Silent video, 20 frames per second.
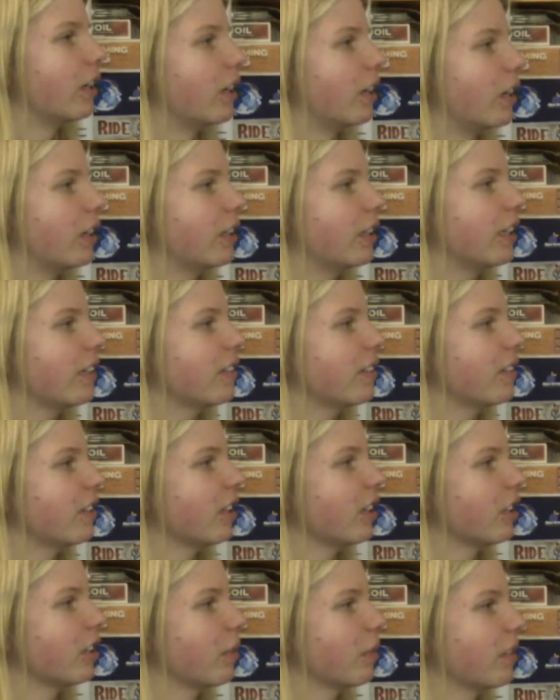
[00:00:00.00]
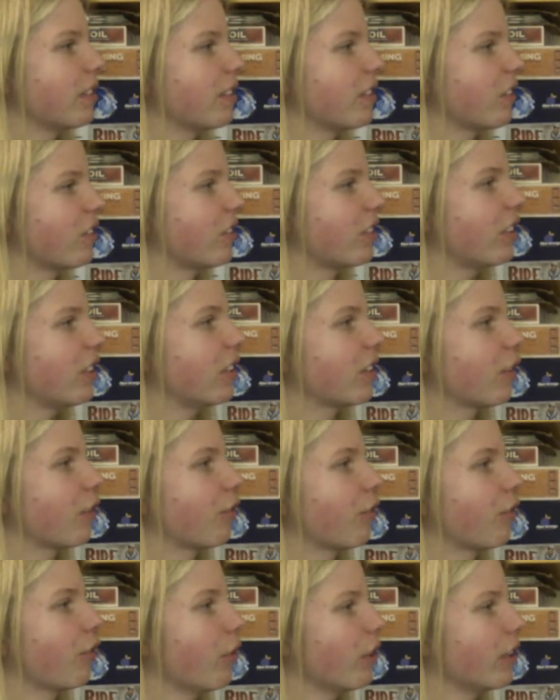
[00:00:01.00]
Yes, it does, but since our cities are
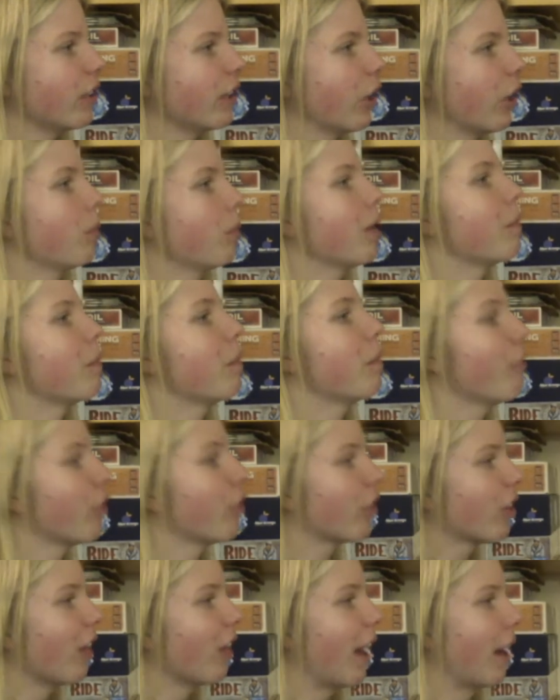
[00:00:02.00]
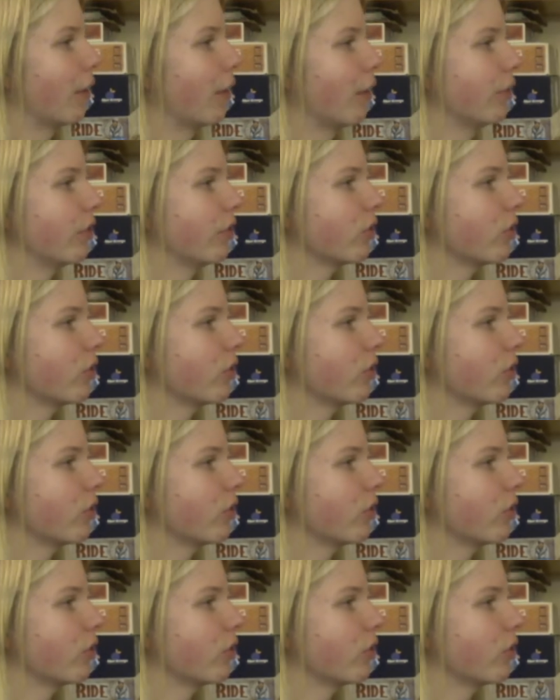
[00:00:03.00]
floating, they will be above the clouds.